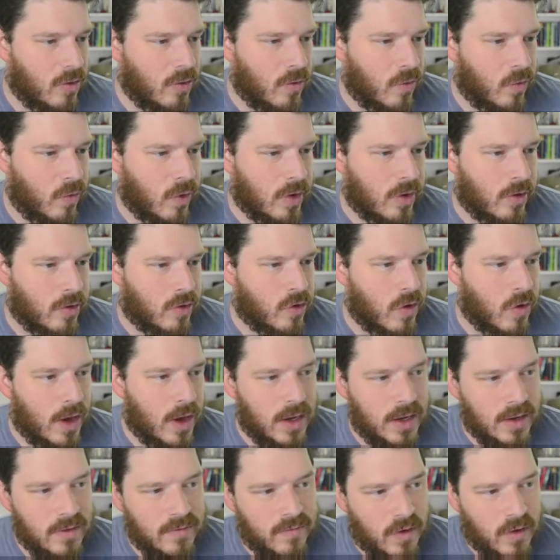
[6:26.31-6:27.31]
what its
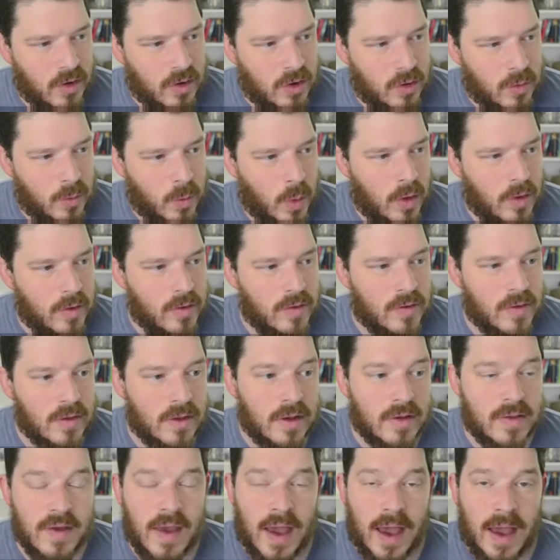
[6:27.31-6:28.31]
trading volume was and its
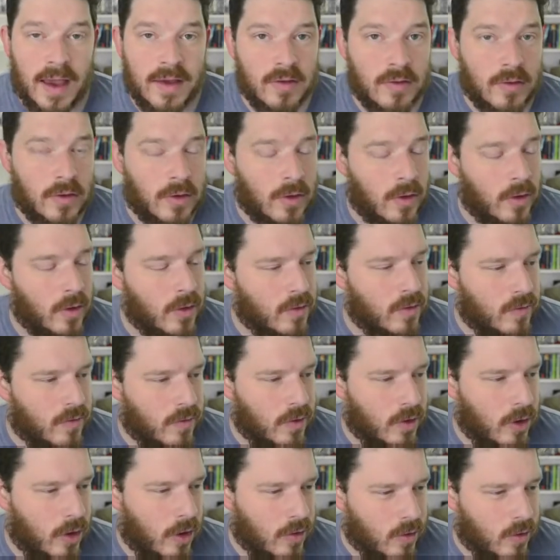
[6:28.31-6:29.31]
highs and lows for the
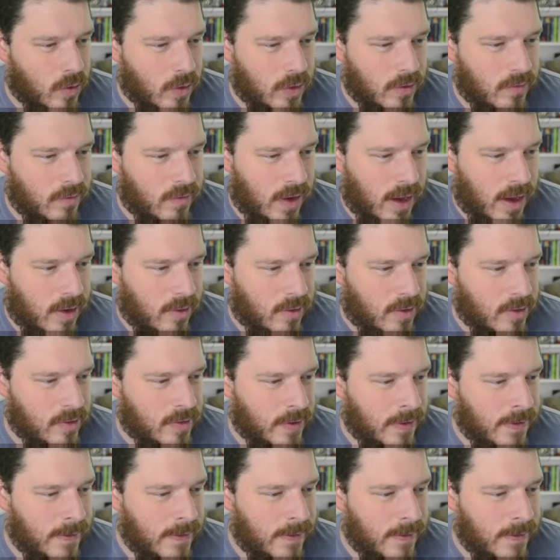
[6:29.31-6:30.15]
last 24 hours.